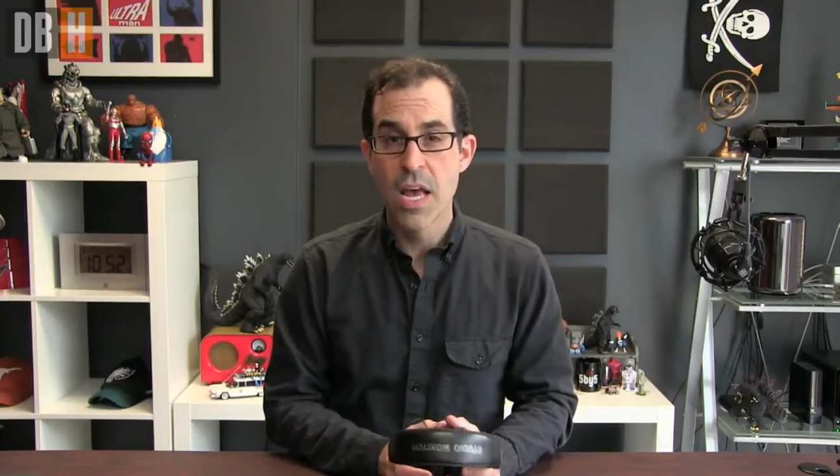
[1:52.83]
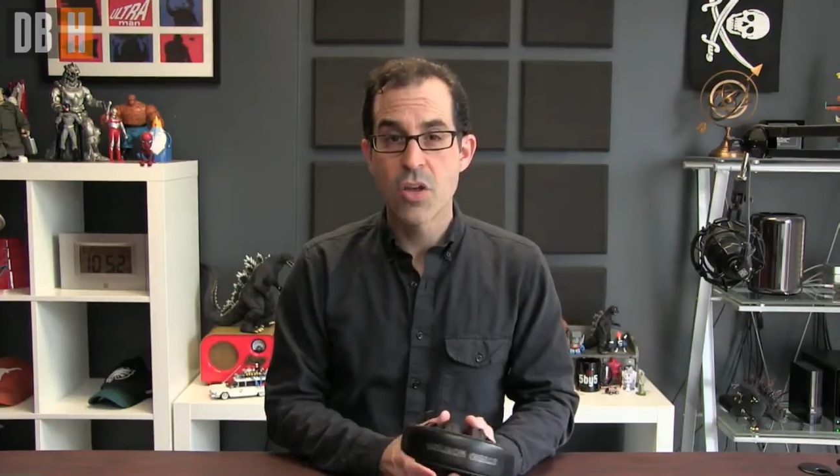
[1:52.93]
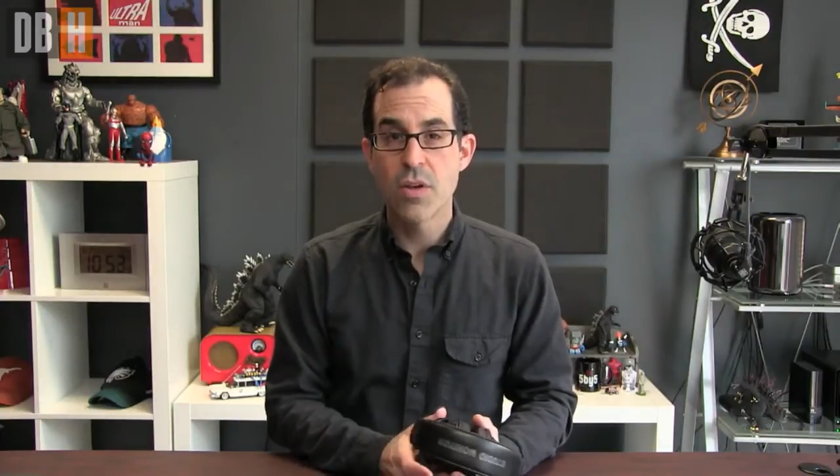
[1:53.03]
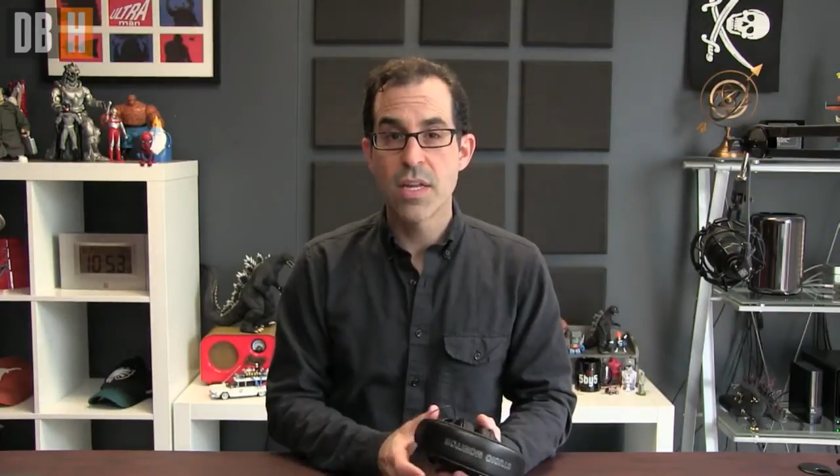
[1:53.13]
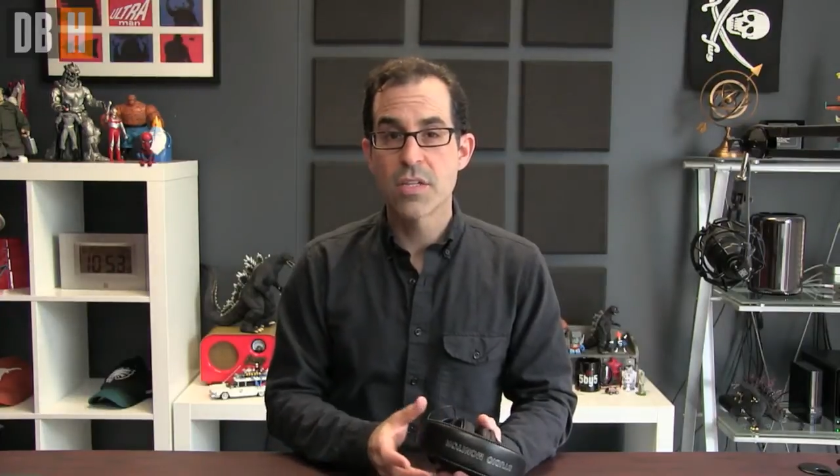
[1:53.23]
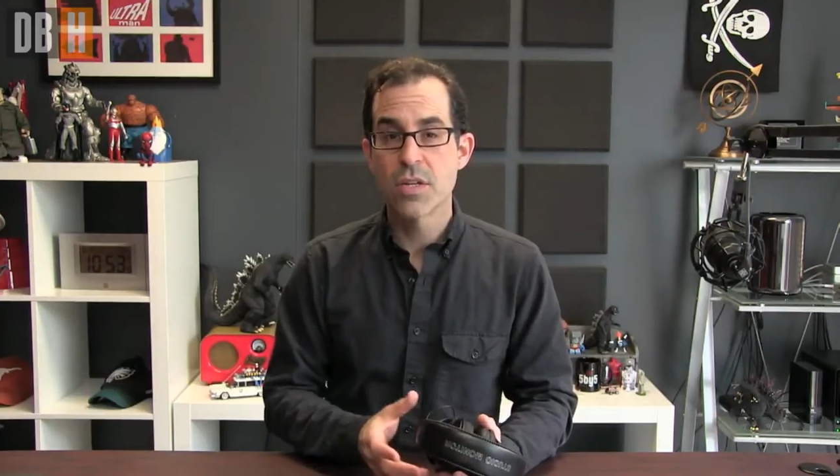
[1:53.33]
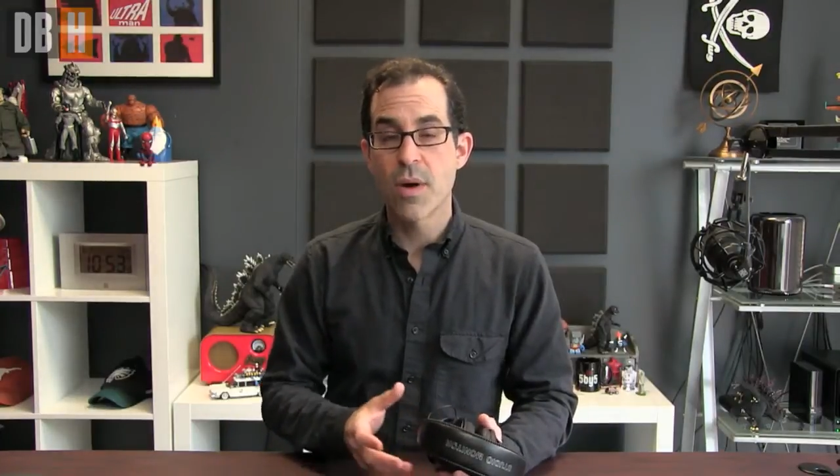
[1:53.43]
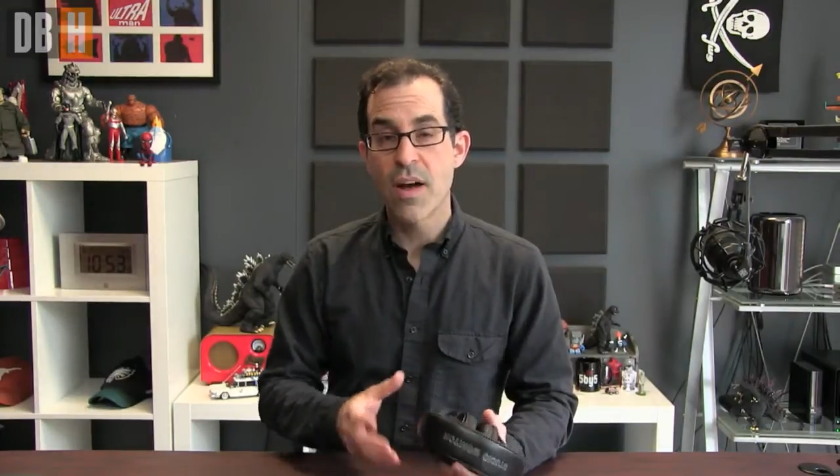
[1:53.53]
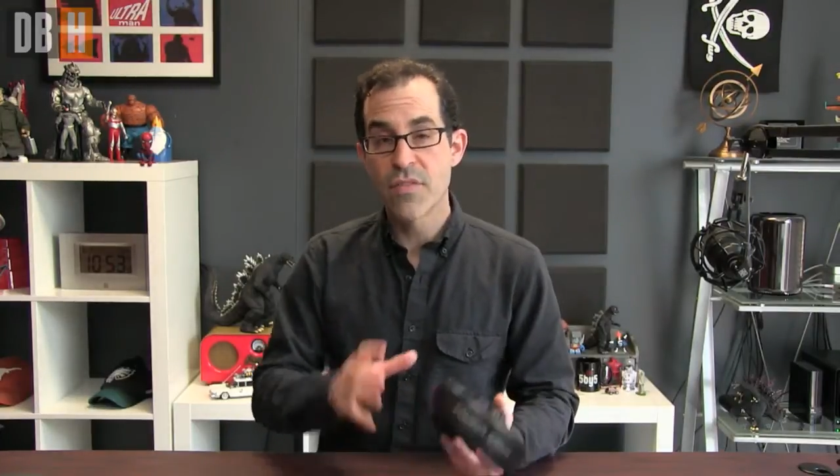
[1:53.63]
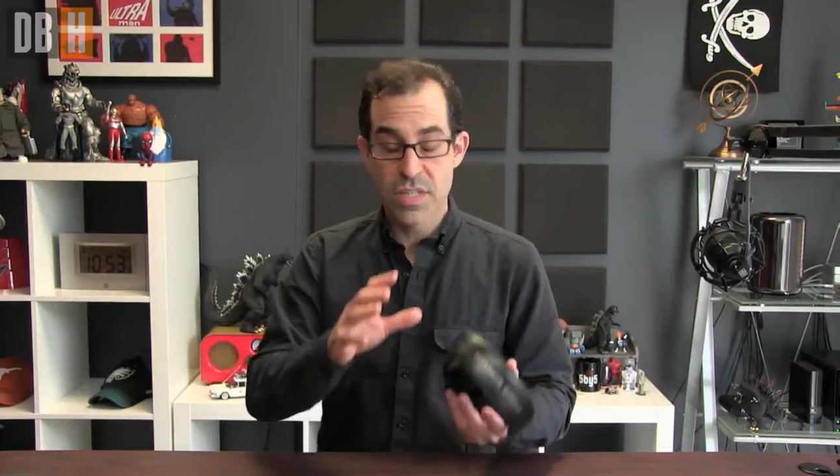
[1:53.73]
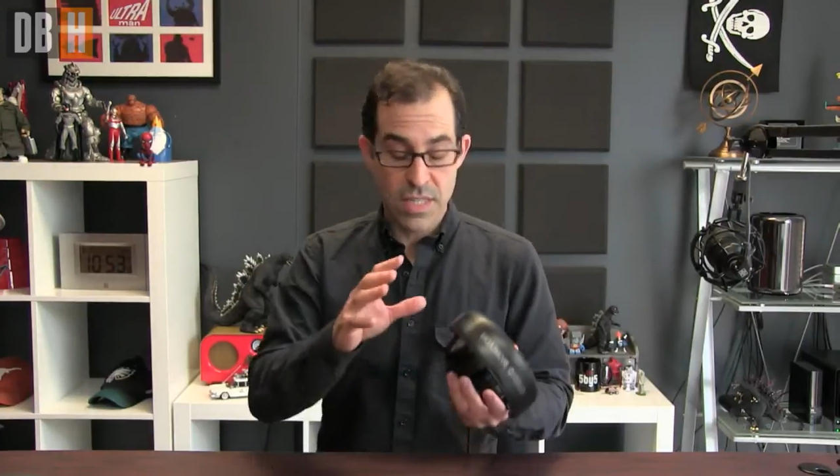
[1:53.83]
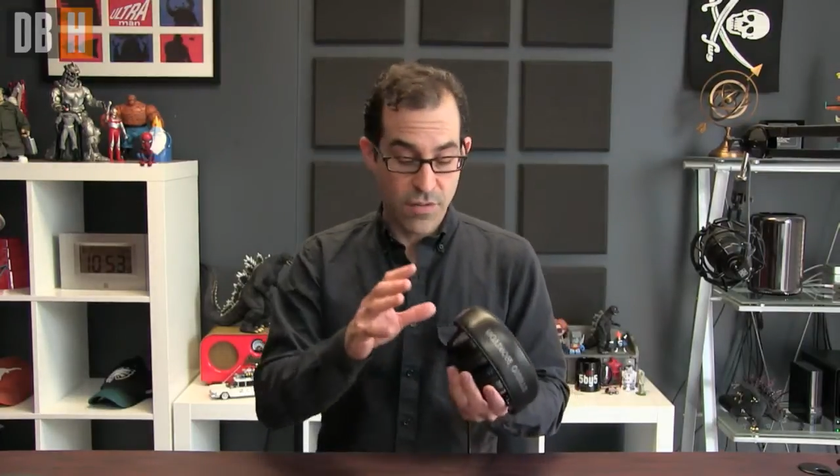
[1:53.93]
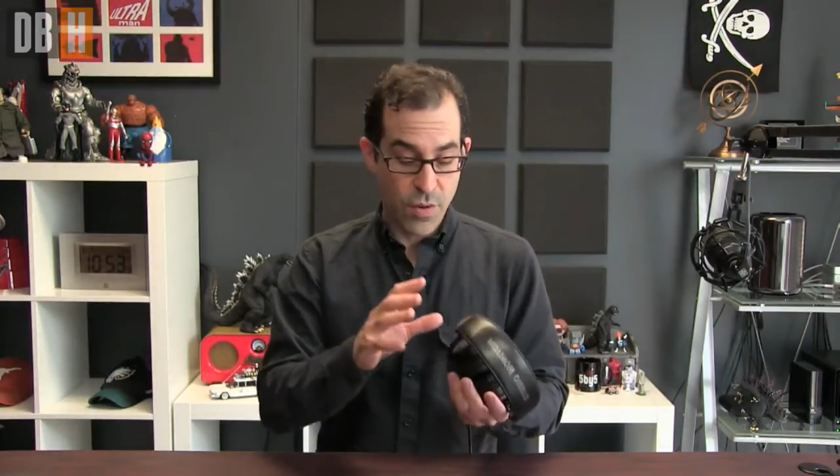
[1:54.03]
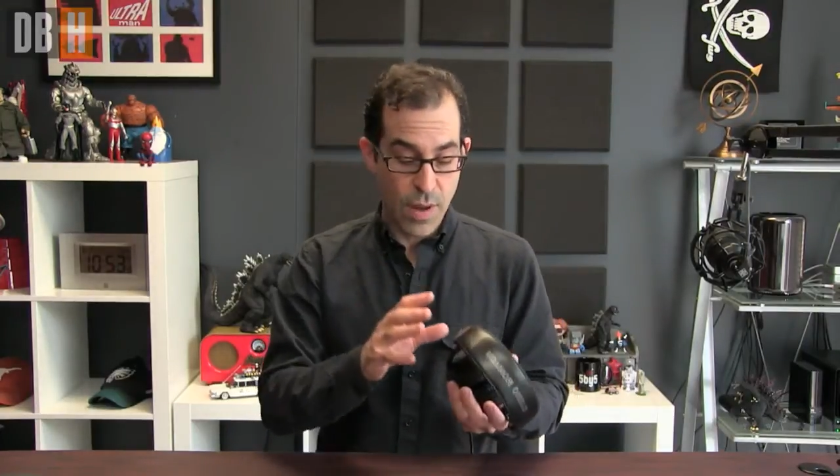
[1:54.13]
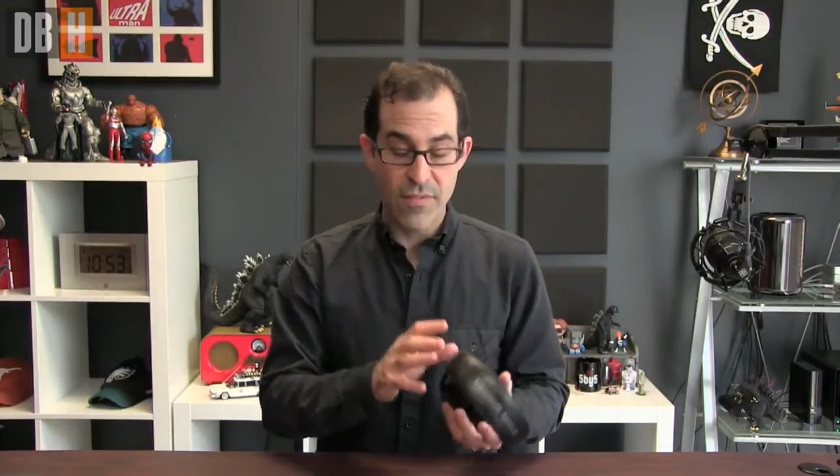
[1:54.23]
You need to, obviously,
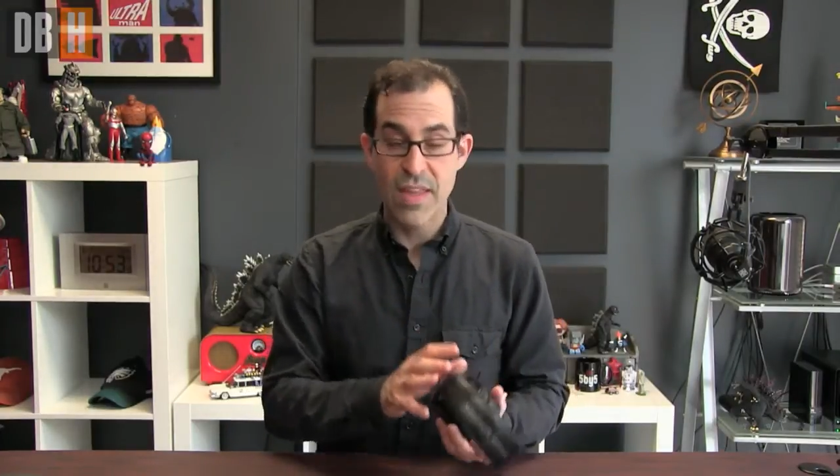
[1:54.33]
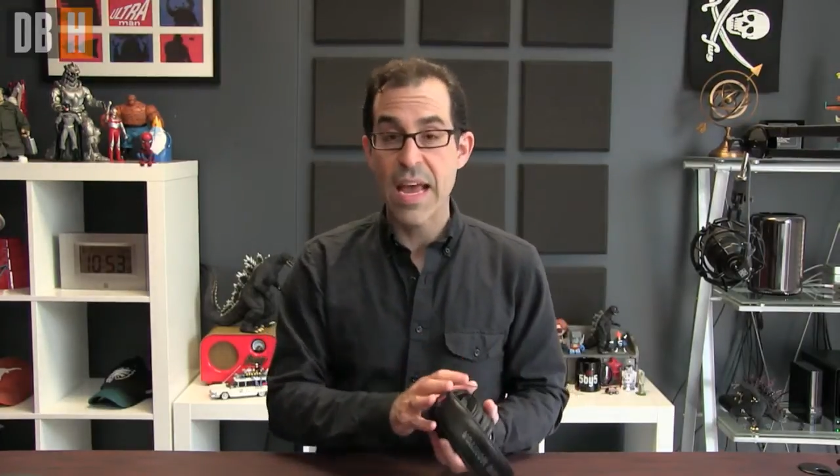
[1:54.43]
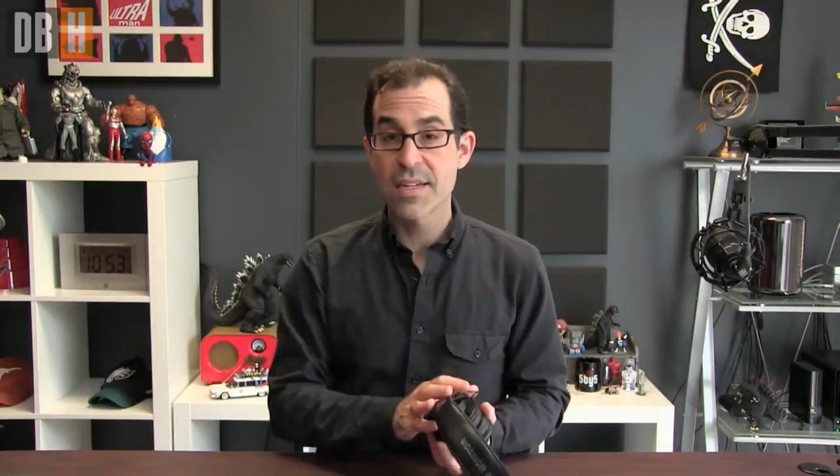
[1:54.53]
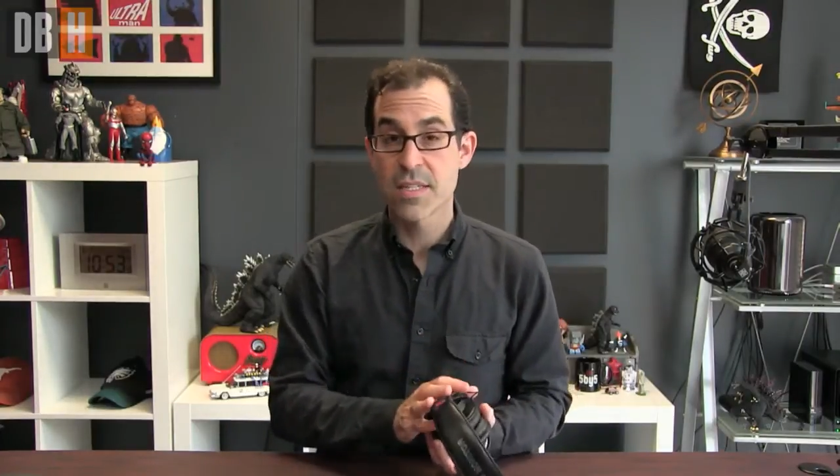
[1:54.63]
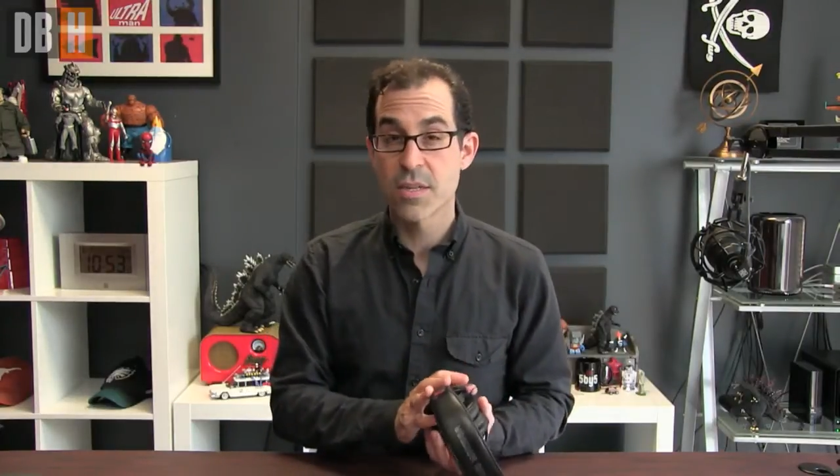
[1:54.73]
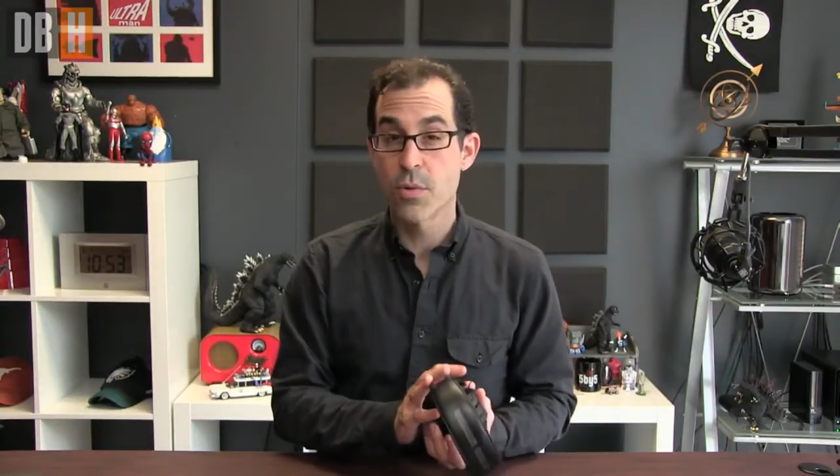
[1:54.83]
if you have guests